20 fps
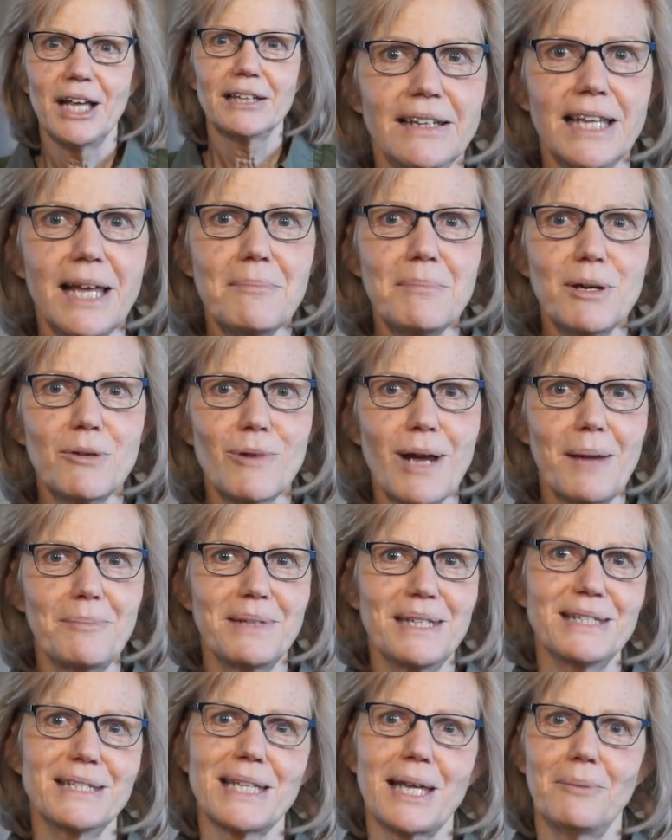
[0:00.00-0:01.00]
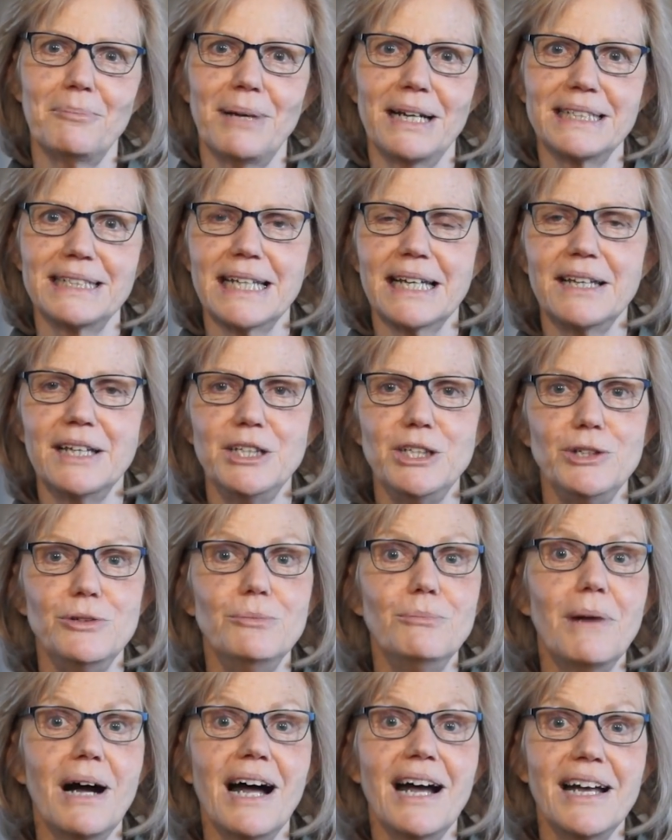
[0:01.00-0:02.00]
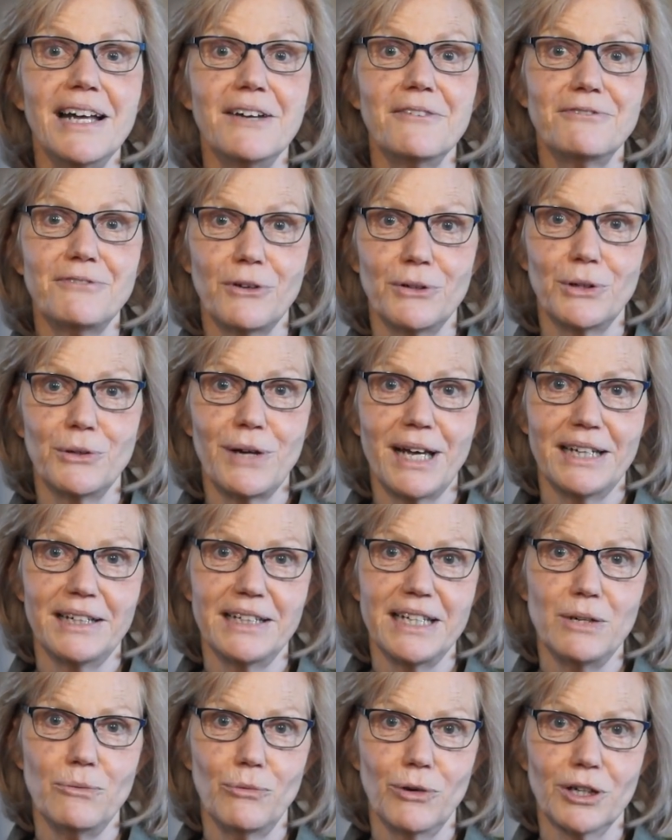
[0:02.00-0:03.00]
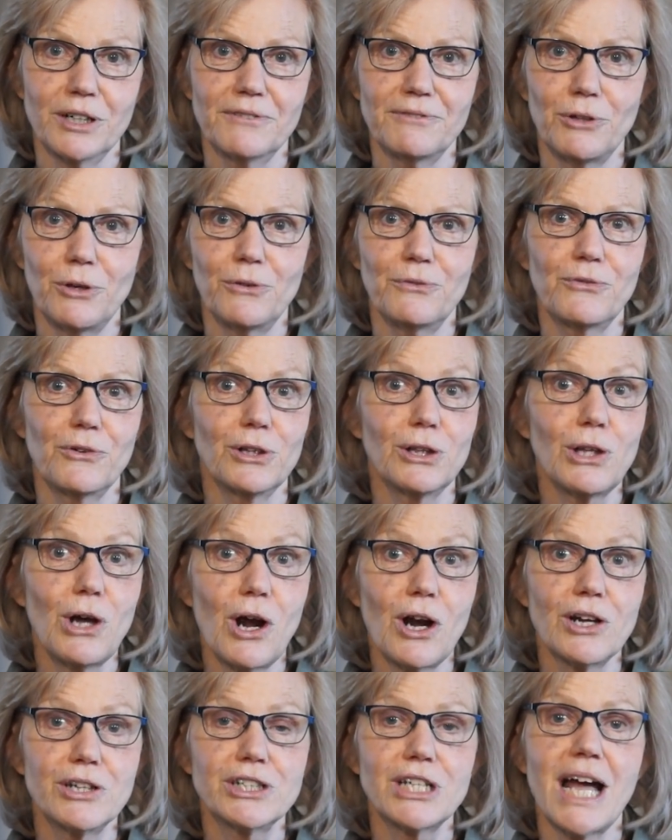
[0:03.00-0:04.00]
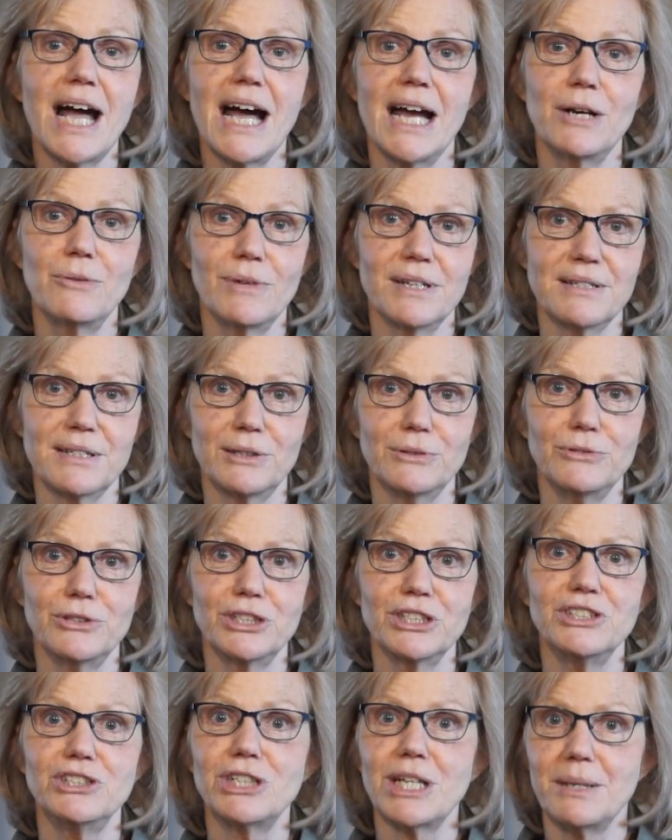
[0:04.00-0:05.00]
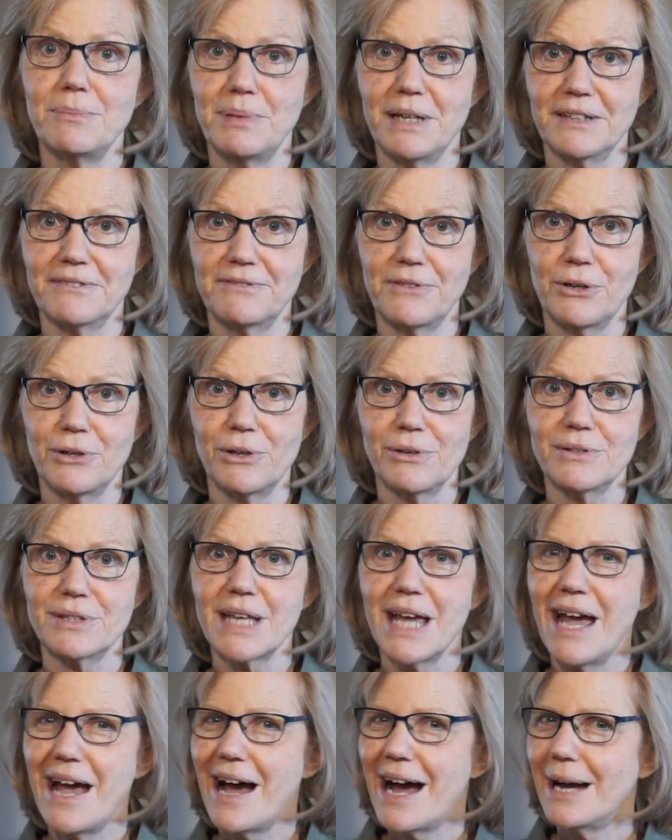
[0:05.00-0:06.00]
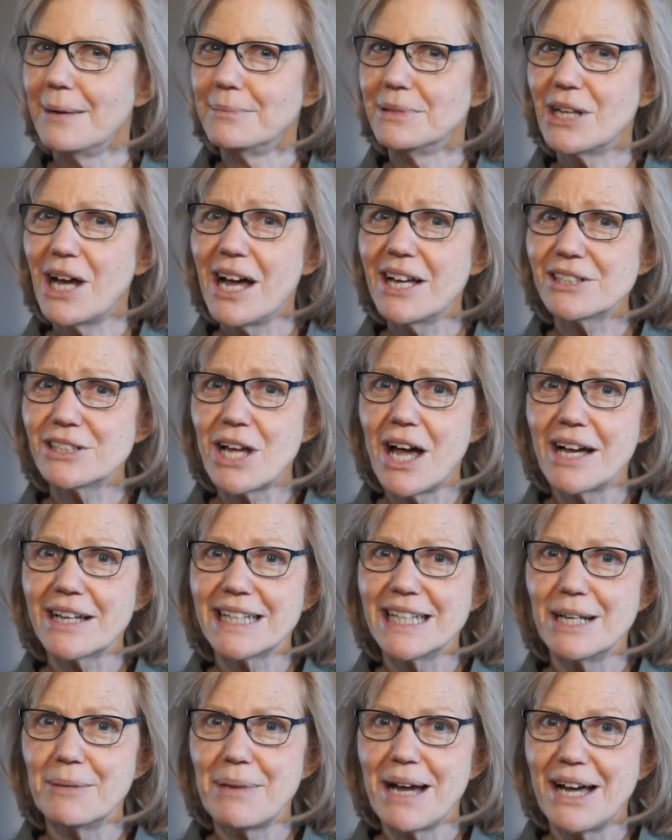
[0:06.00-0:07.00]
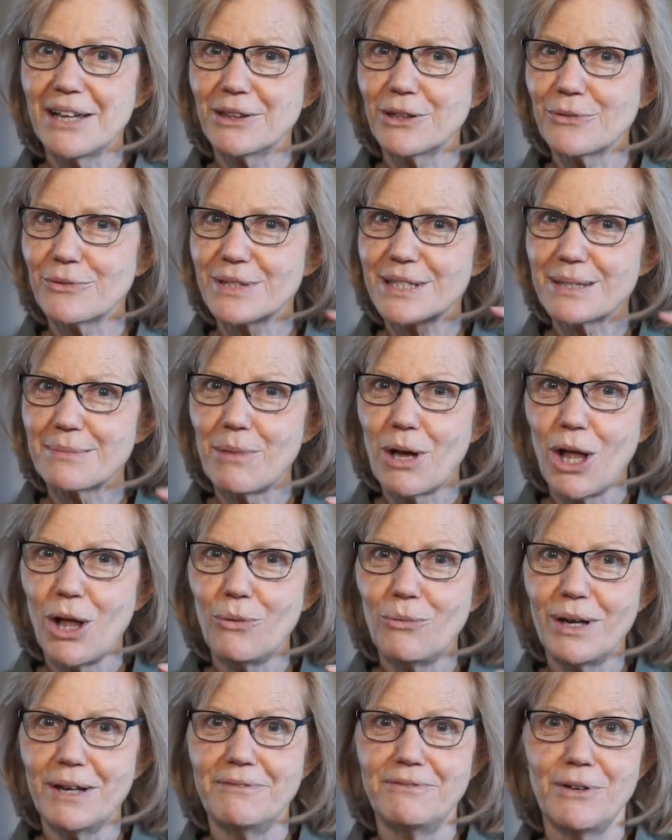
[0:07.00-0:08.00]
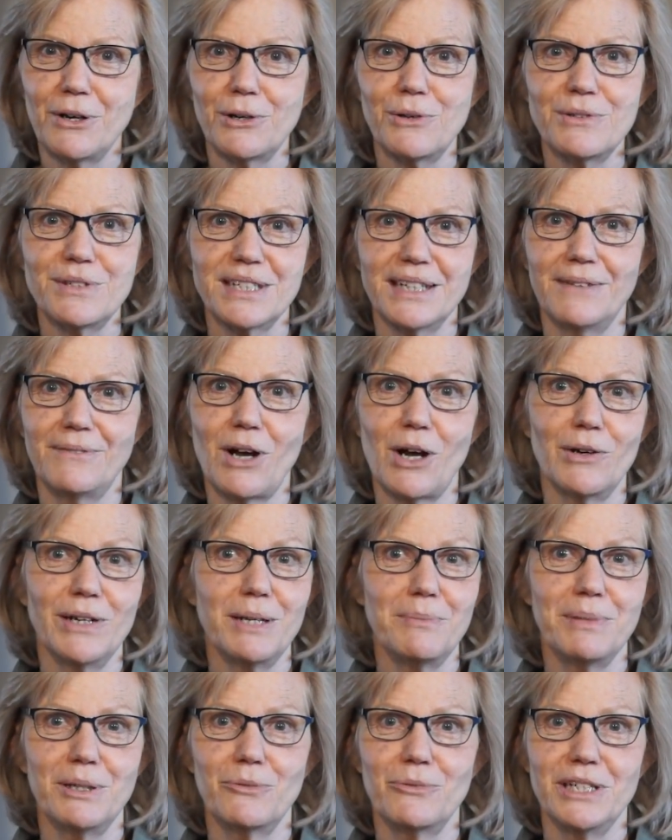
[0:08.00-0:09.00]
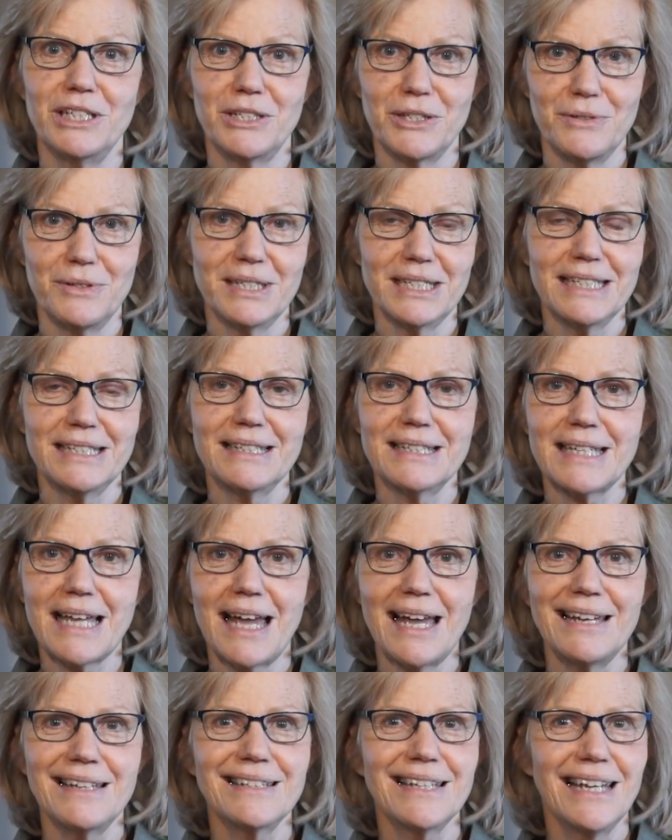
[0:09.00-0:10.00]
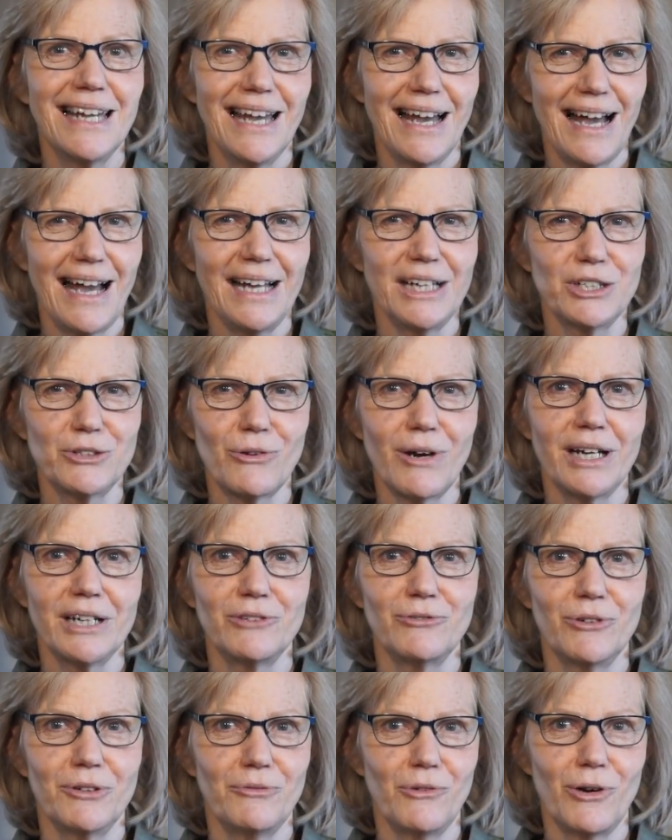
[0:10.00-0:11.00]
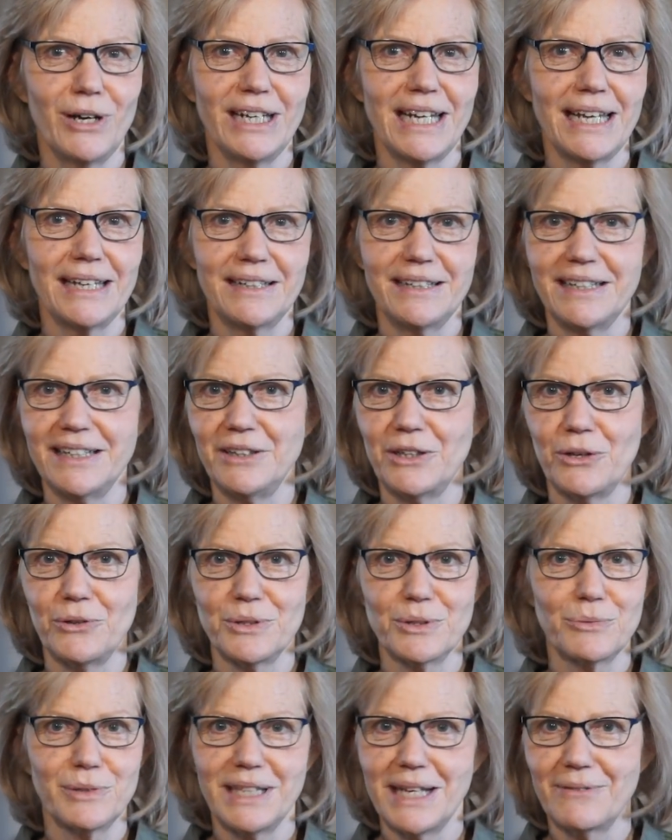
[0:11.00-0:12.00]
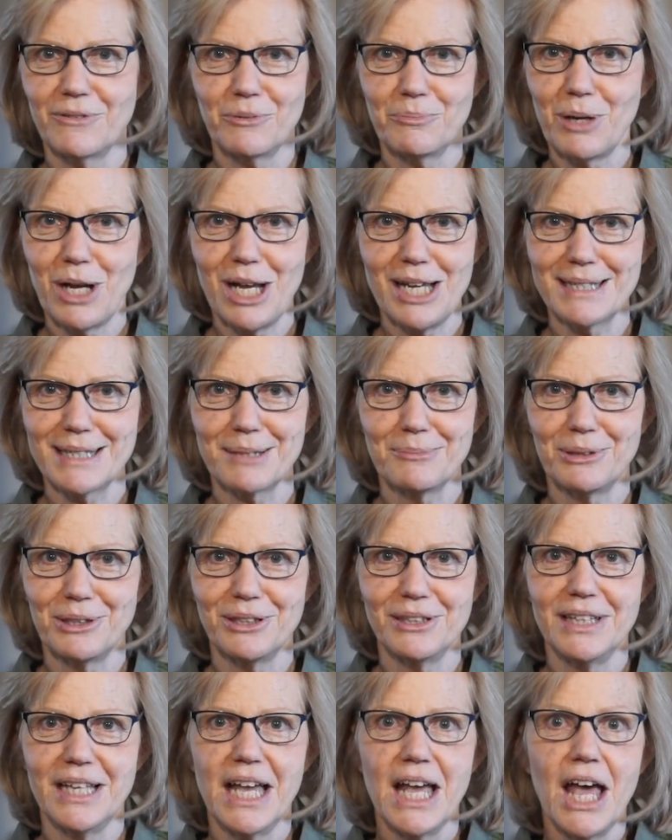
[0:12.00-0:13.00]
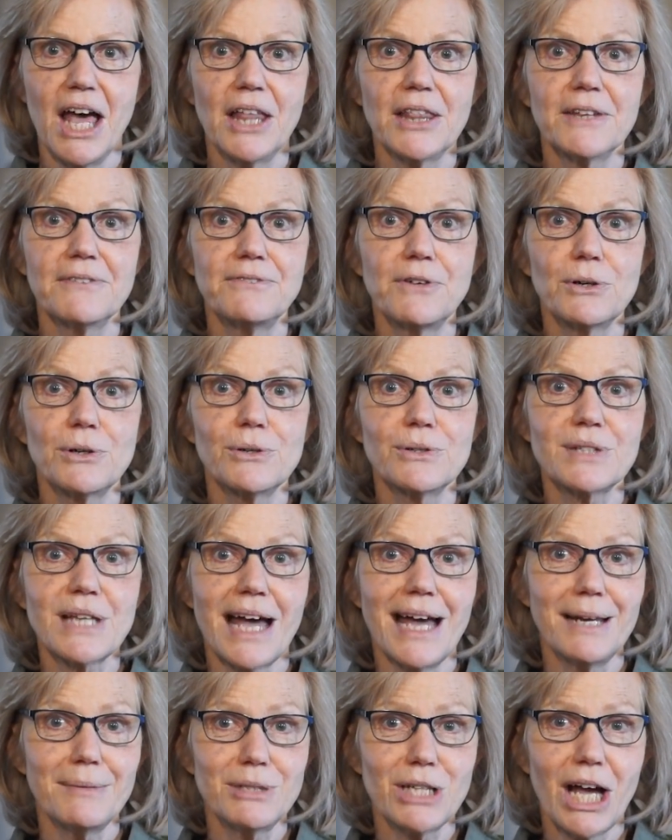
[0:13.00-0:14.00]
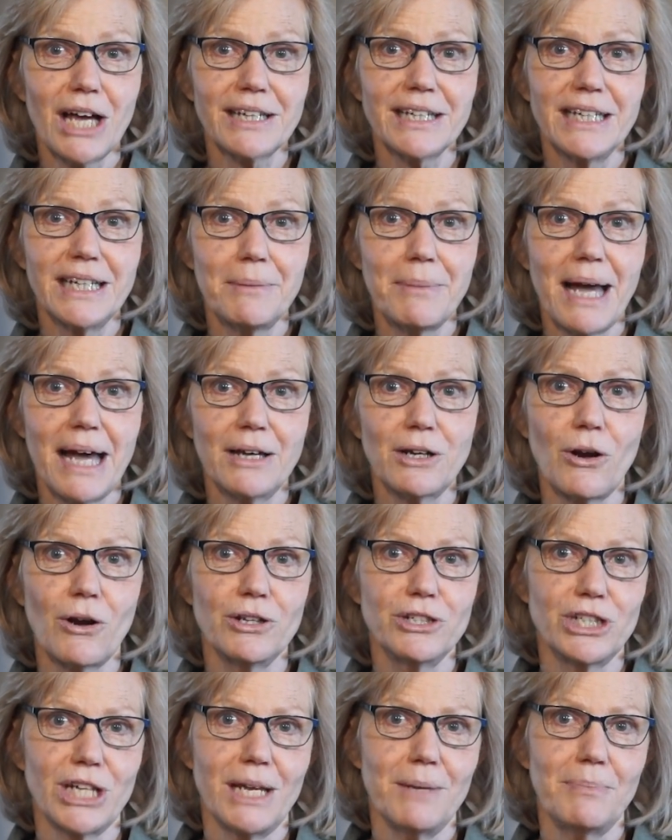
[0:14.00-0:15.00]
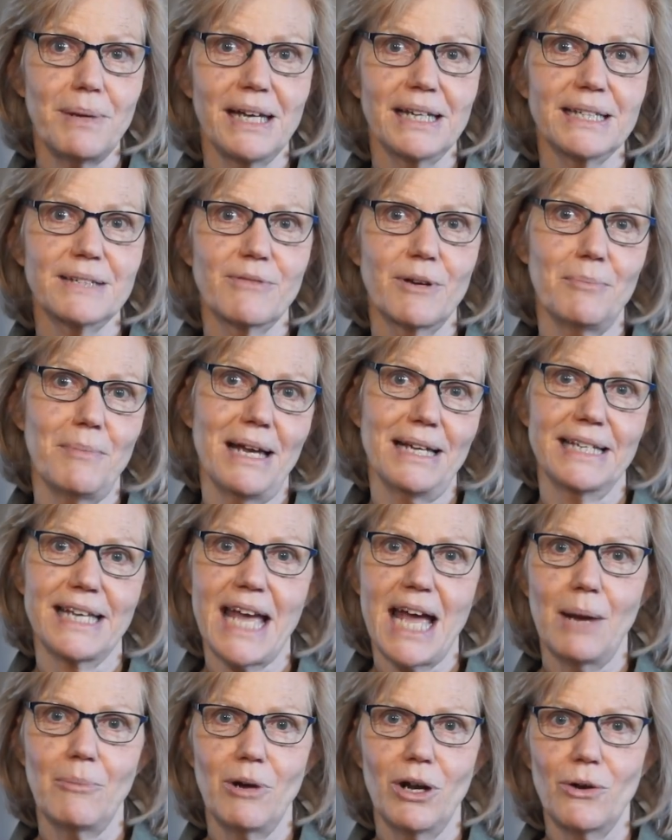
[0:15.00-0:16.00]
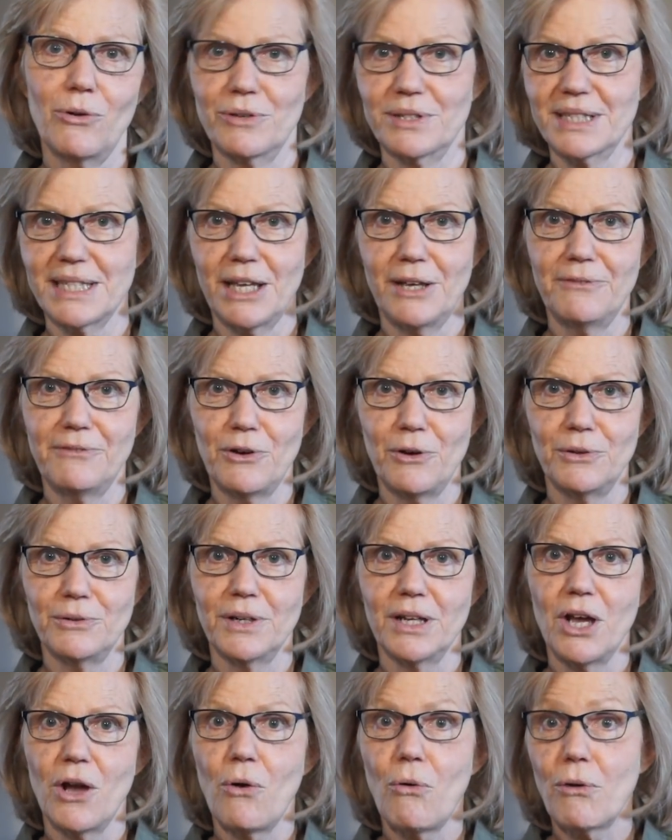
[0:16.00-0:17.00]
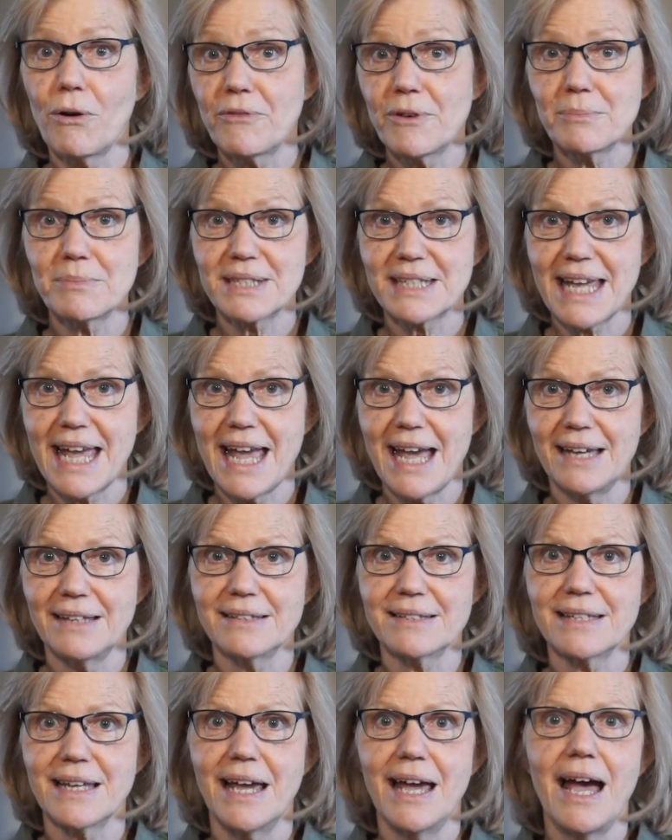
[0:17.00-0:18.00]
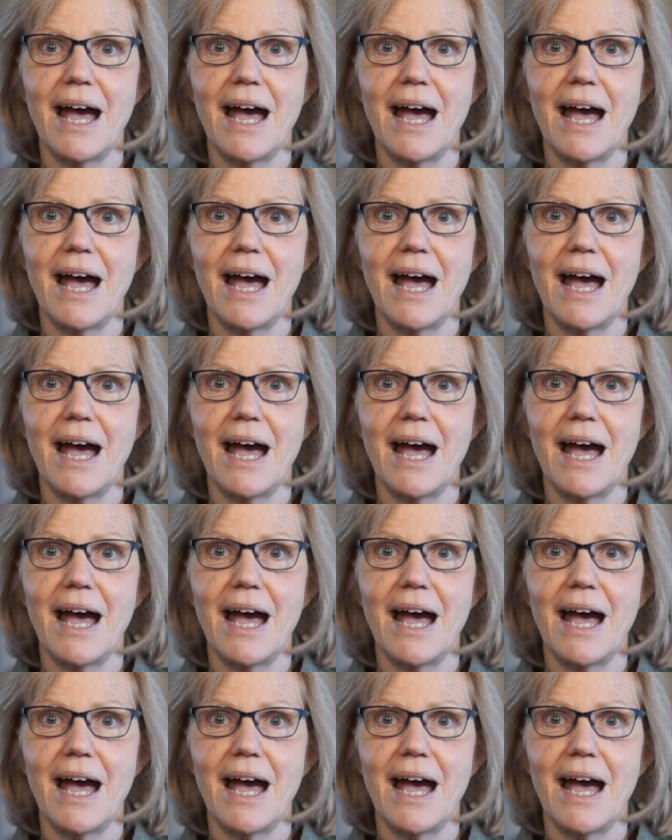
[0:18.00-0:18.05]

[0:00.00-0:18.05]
Let me wrap this up by telling you my photo editing workflow for large, high-resolution JPEG photos. I'm not talking about those small web photos that have already been reduced in size. I try to avoid editing those whenever possible. The photos I'm talking about are JPEGs from my camera or cell phone, or from scans.